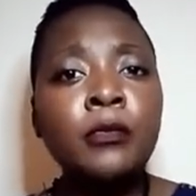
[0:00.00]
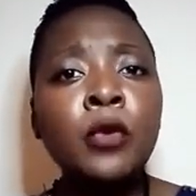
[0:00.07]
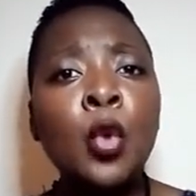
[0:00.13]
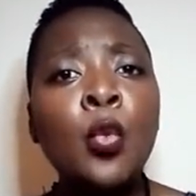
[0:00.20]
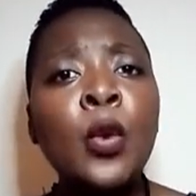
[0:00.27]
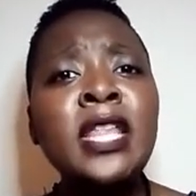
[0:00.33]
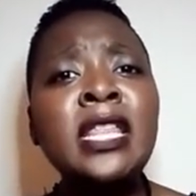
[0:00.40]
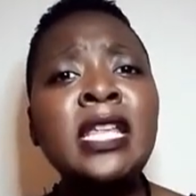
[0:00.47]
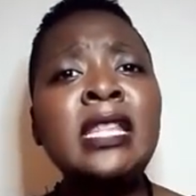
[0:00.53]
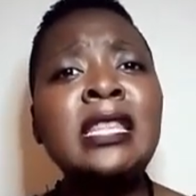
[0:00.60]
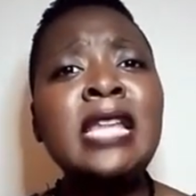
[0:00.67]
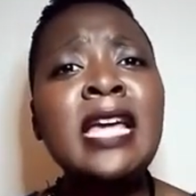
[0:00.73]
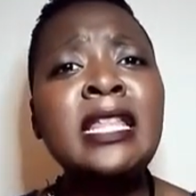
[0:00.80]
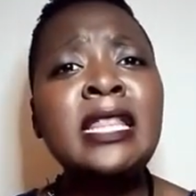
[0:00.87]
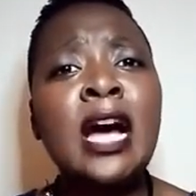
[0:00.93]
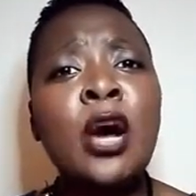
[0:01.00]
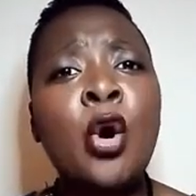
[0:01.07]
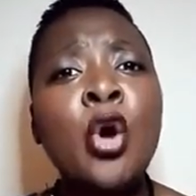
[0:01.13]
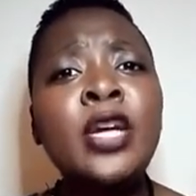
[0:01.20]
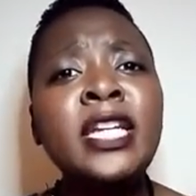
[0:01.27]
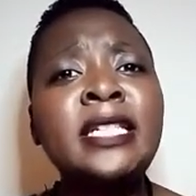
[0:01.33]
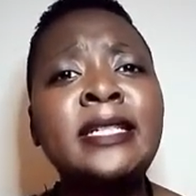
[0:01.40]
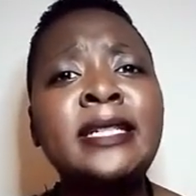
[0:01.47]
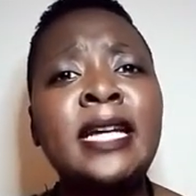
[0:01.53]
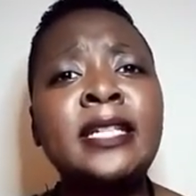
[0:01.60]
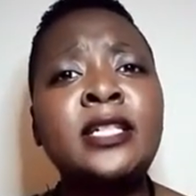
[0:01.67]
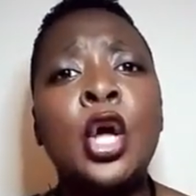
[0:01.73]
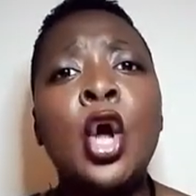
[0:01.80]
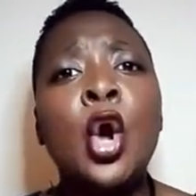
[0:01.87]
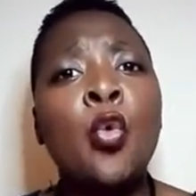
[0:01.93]
When they're in their horny state
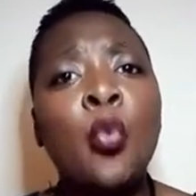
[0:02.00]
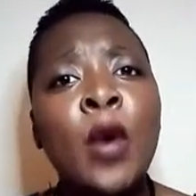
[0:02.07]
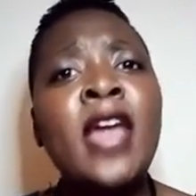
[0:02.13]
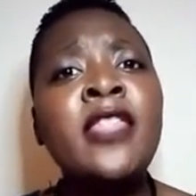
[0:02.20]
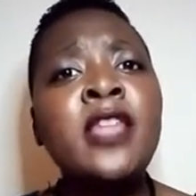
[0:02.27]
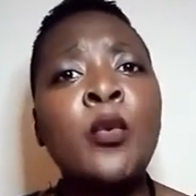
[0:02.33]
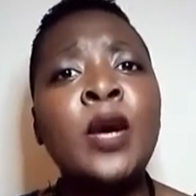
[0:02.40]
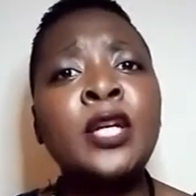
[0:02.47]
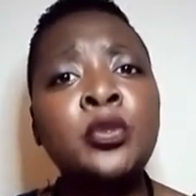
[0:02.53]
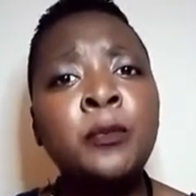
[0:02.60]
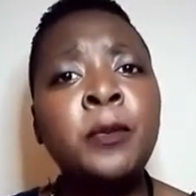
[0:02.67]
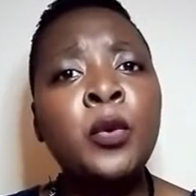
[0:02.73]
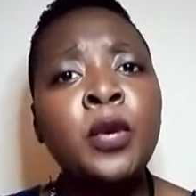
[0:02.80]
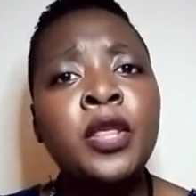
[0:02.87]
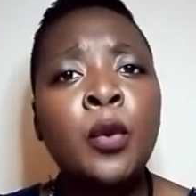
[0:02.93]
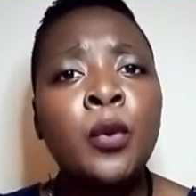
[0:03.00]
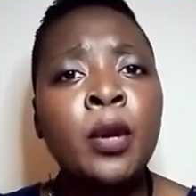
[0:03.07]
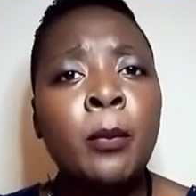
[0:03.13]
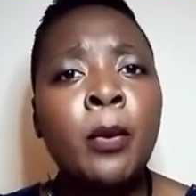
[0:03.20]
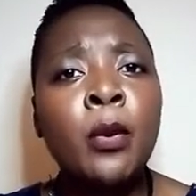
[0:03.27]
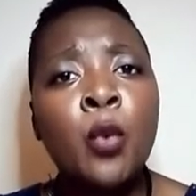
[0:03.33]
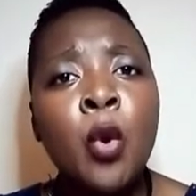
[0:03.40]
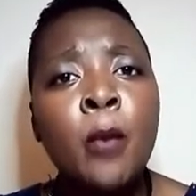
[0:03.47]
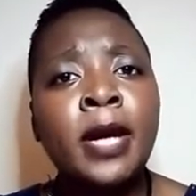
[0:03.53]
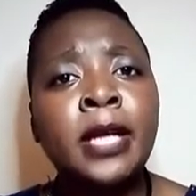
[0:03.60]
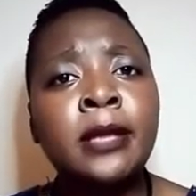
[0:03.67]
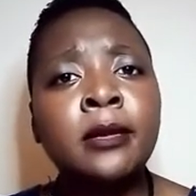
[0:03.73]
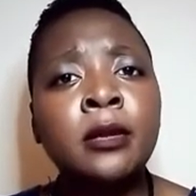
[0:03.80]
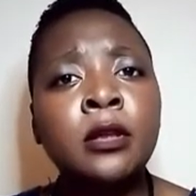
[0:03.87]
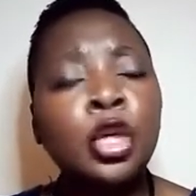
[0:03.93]
where they want to be with a woman.